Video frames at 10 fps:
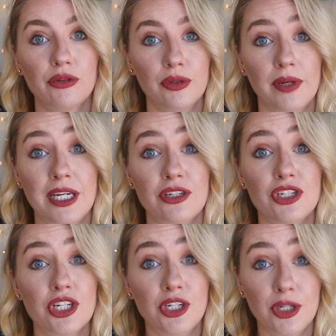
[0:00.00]
through
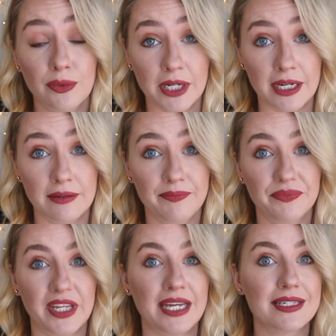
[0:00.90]
each unit,
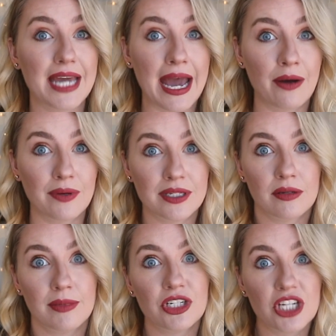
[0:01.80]
like
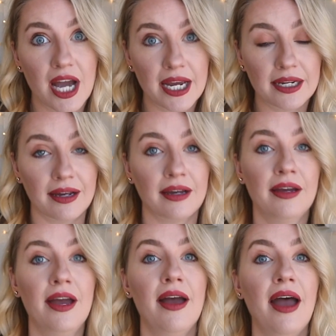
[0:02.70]
Taoism in China,
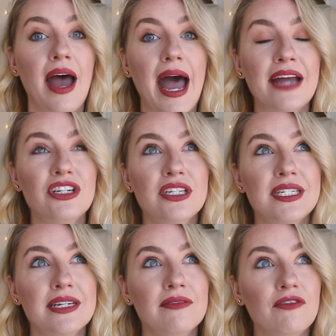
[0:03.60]
I
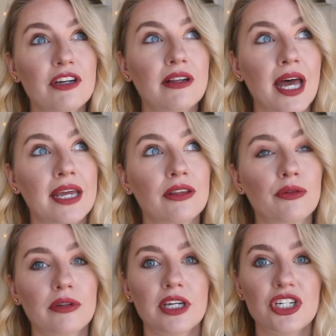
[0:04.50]
just didn't feel like
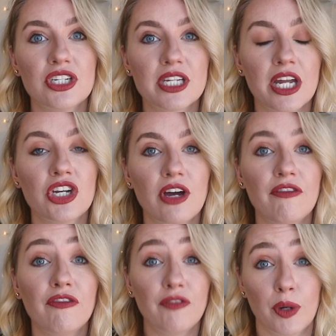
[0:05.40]
the religions got
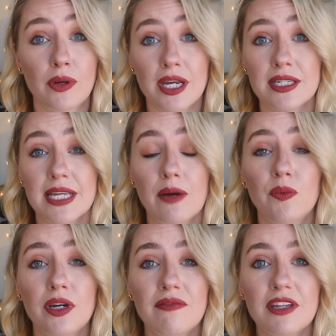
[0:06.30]
enough focus.
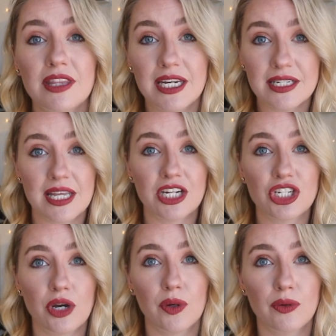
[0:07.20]
And one of the things that
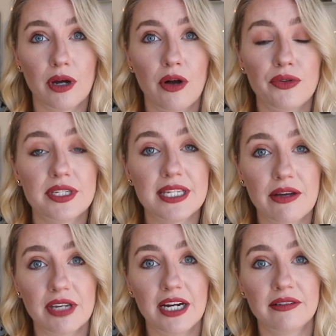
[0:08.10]
showed on
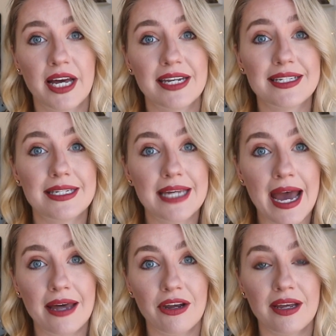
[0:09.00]
South Carolina's
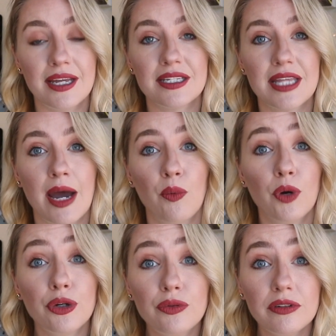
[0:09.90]
data is that
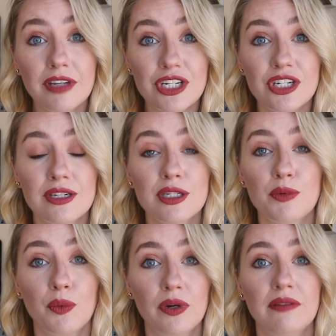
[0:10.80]
world
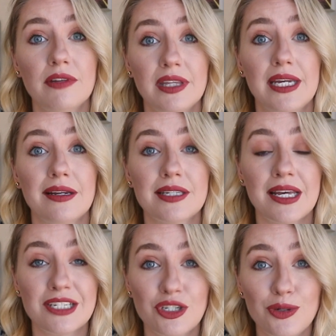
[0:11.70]
religions were one of the things
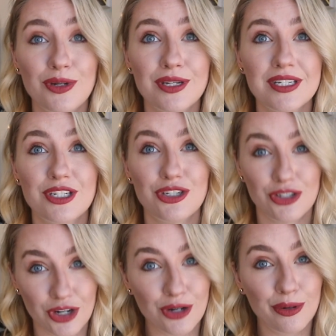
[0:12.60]
that students
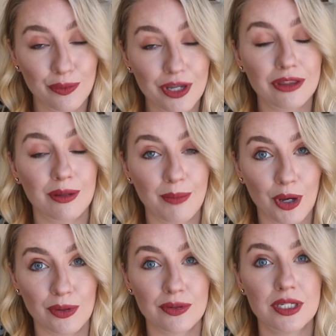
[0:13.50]
struggled with the
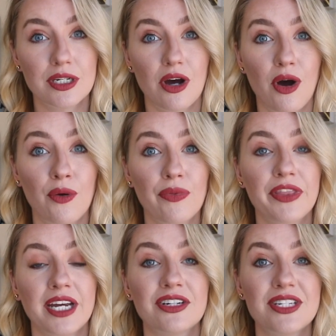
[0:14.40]
most
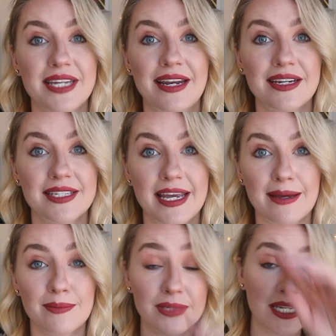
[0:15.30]
on their state
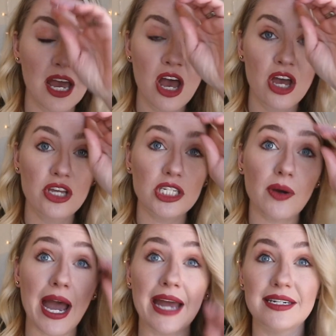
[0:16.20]
exams.
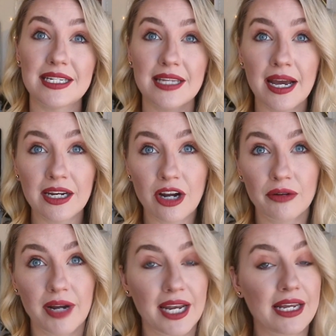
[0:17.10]
So I had decided
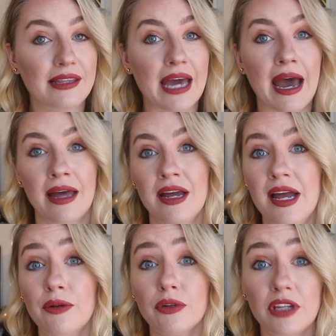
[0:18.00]
already that
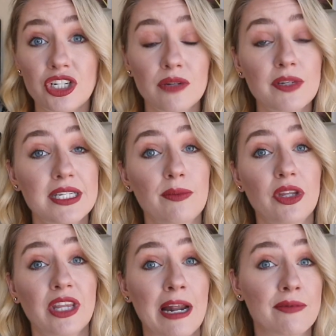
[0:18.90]
religion was
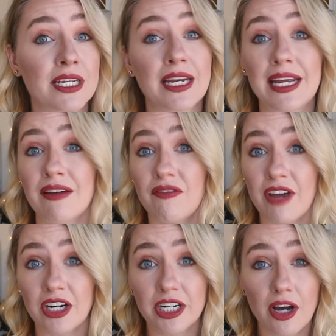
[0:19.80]
something that I was going to hit
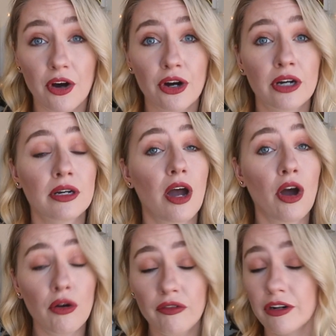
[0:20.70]
very hard
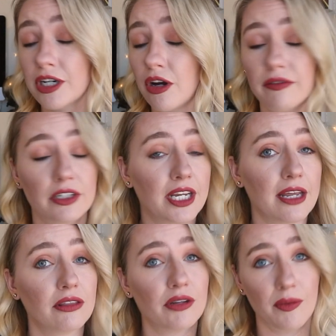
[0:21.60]
over and over
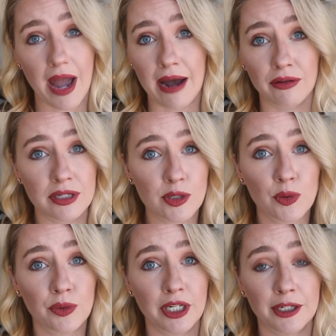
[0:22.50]
again throughout the school